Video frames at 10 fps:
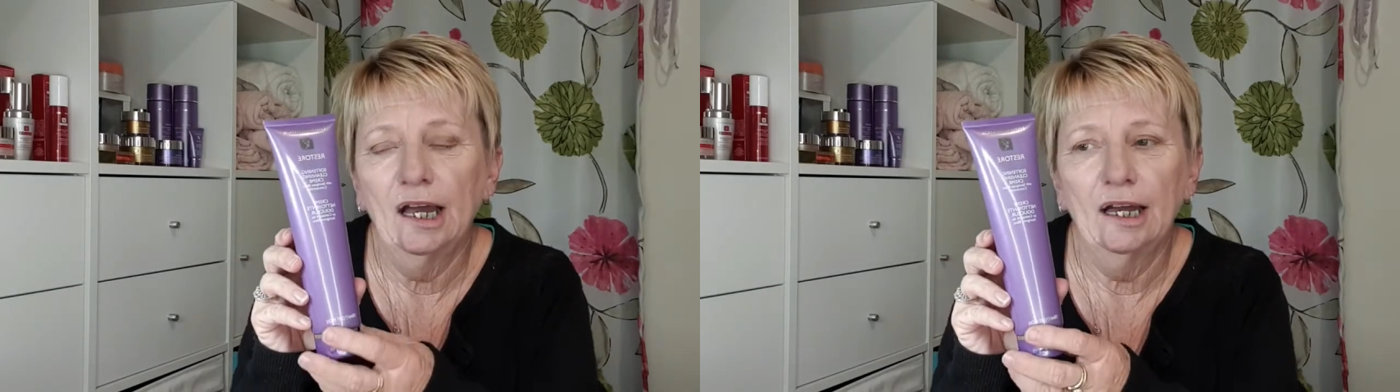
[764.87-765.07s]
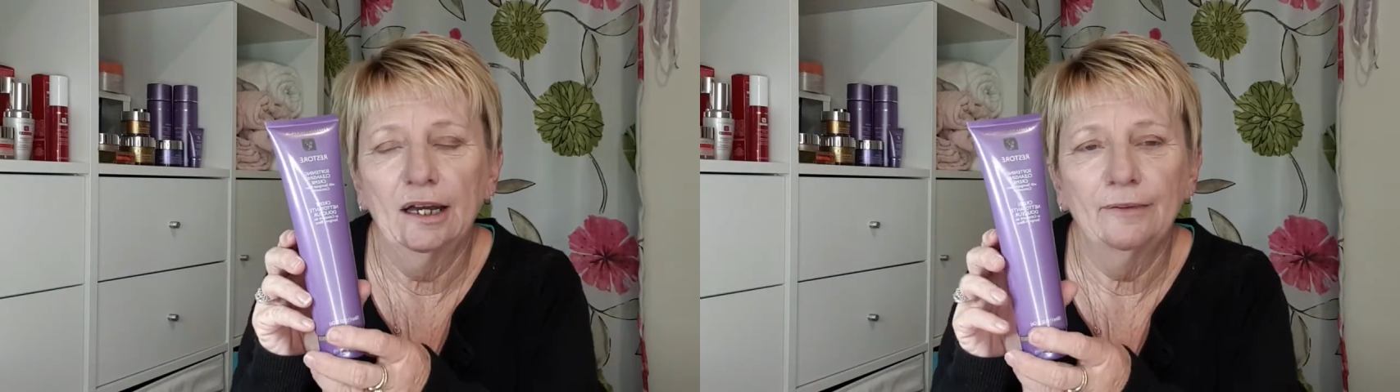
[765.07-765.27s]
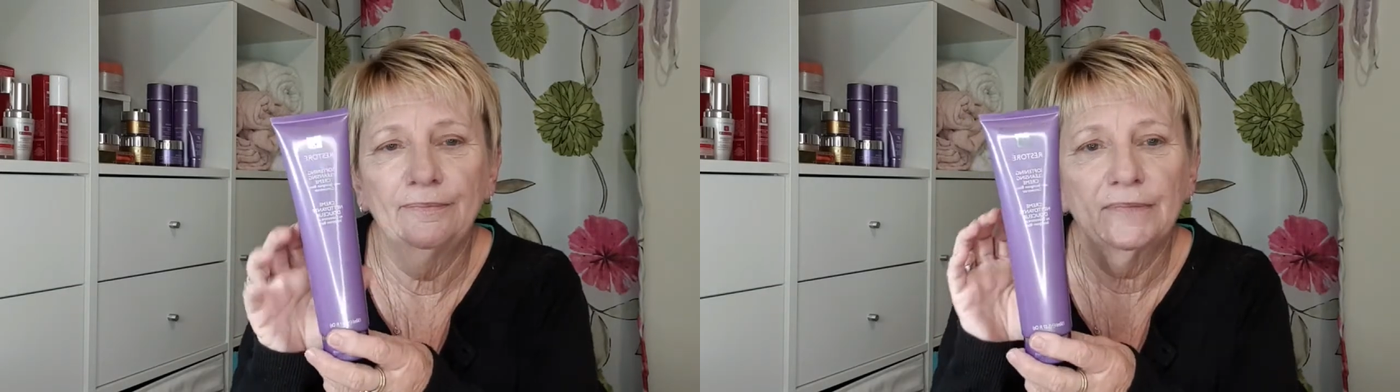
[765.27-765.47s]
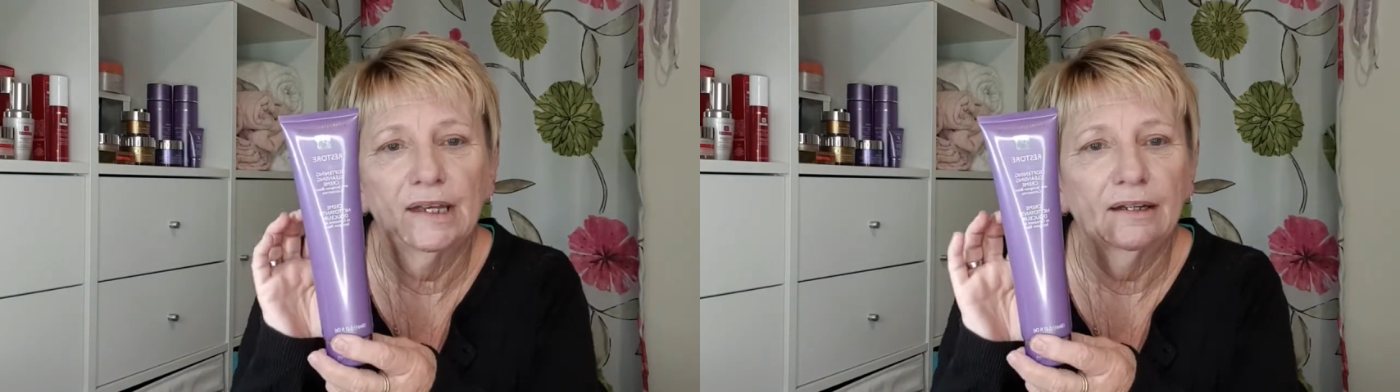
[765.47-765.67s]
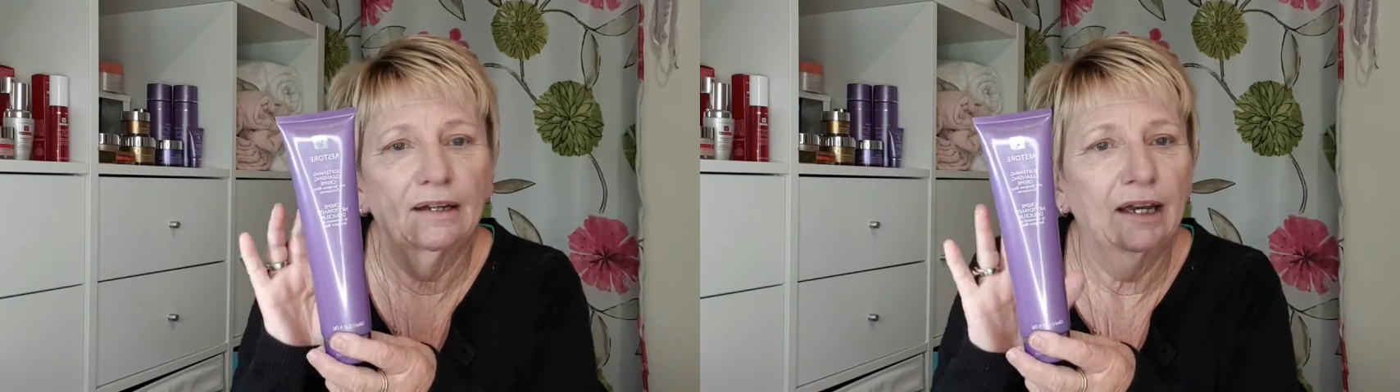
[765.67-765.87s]
And
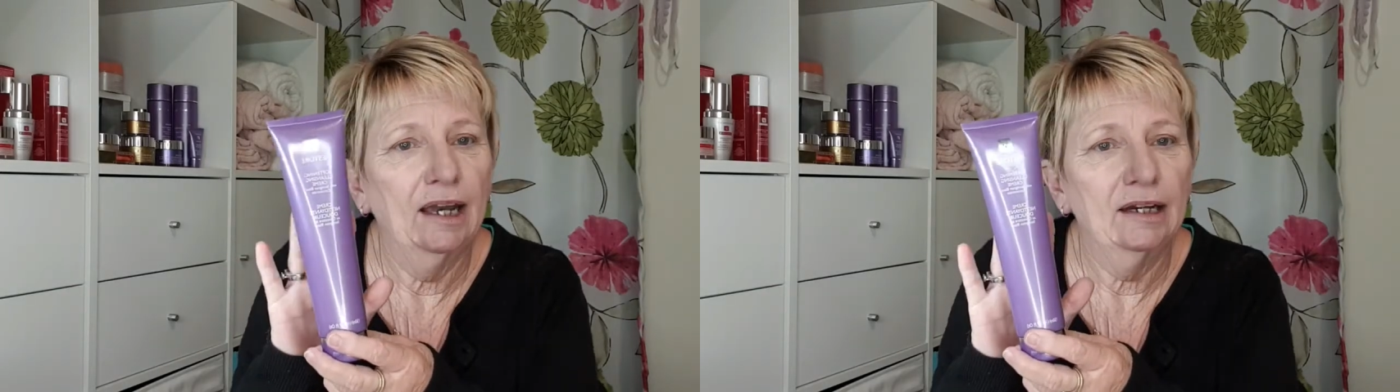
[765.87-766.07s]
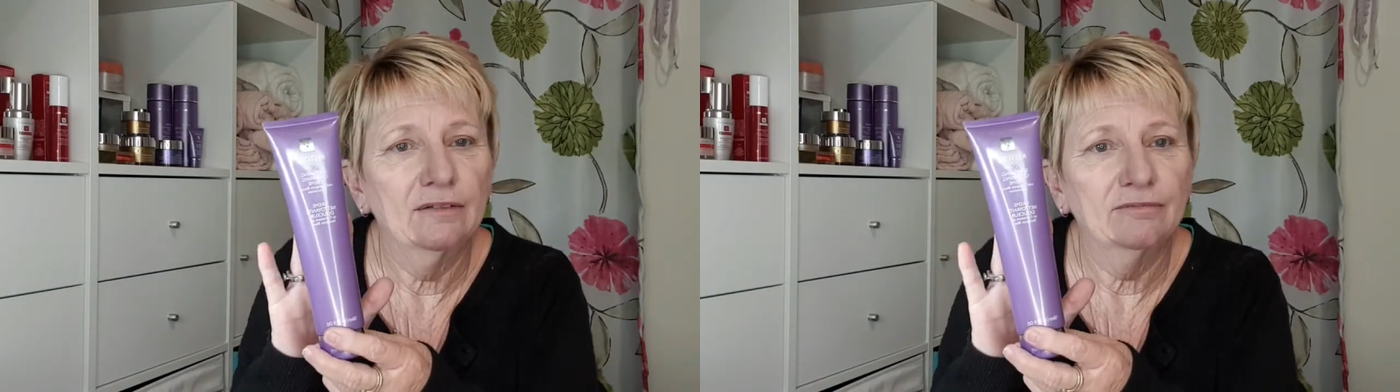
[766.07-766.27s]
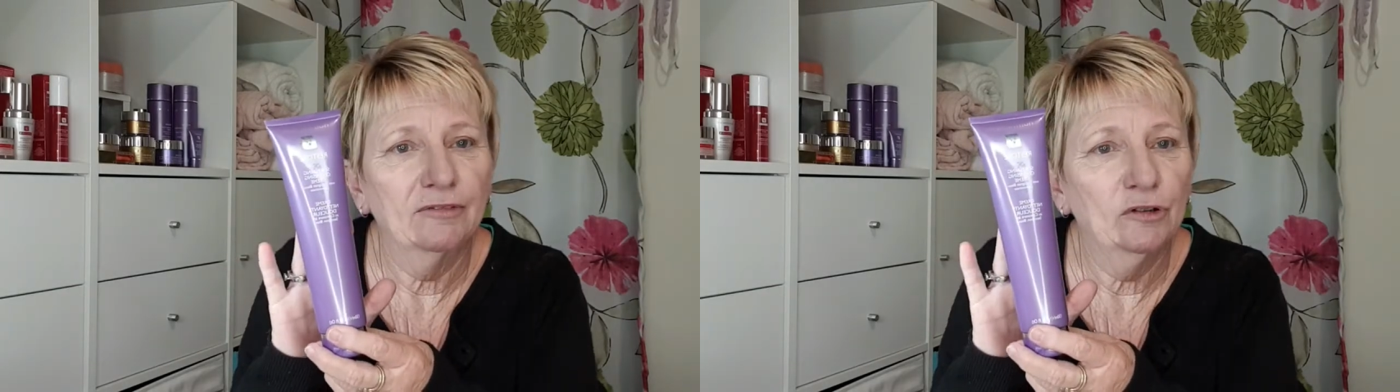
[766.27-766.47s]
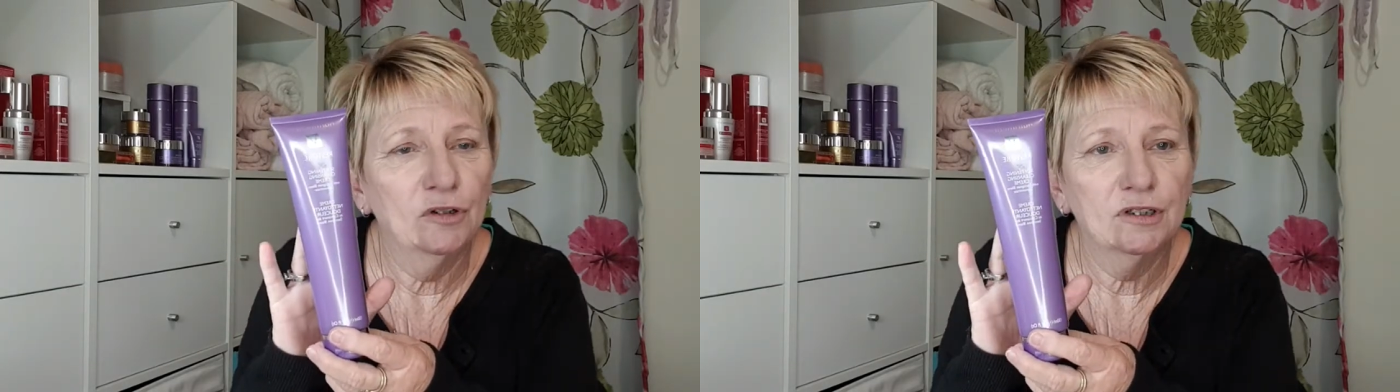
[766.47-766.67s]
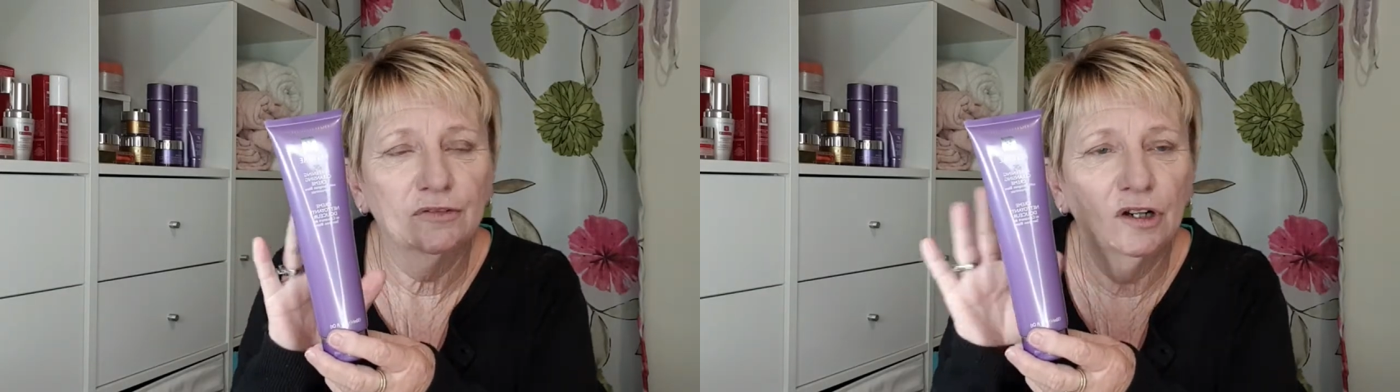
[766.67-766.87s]
of
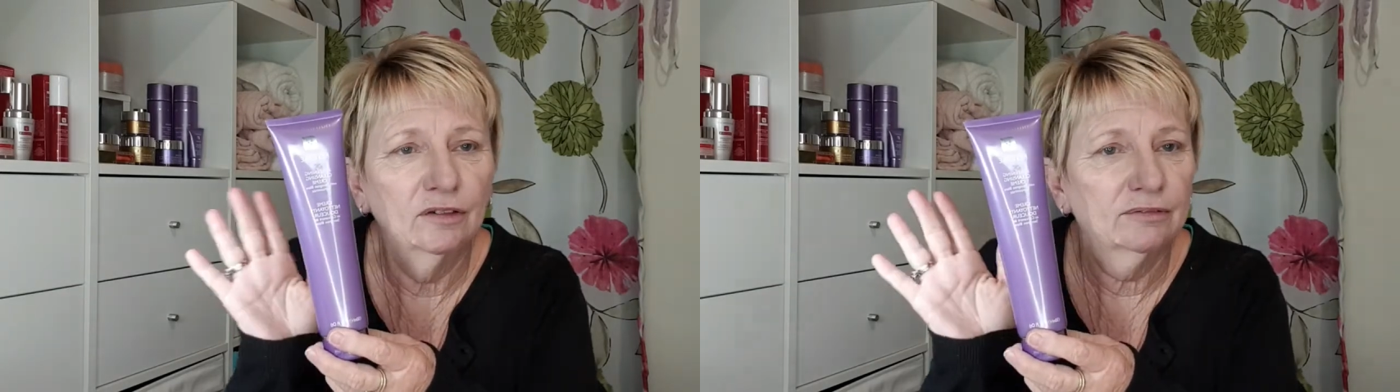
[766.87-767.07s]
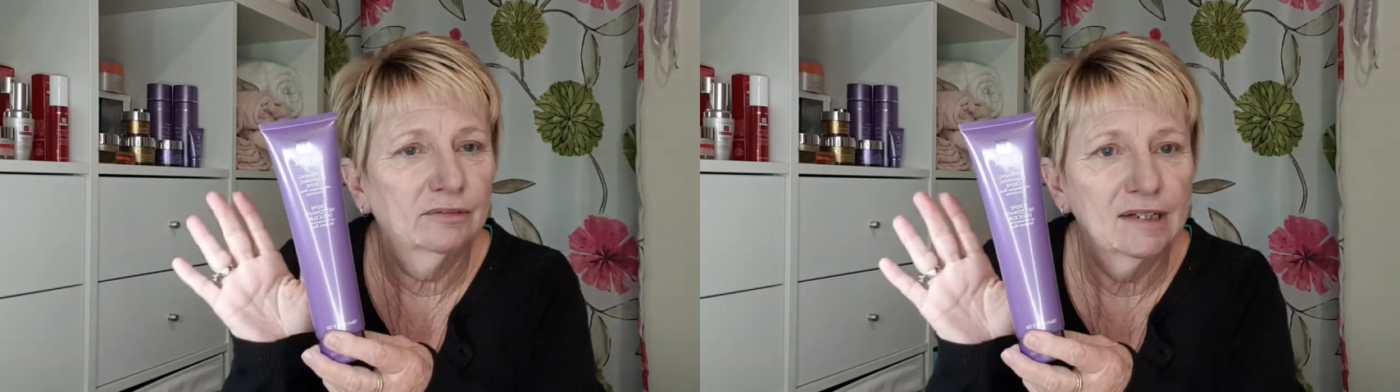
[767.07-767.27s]
course you've got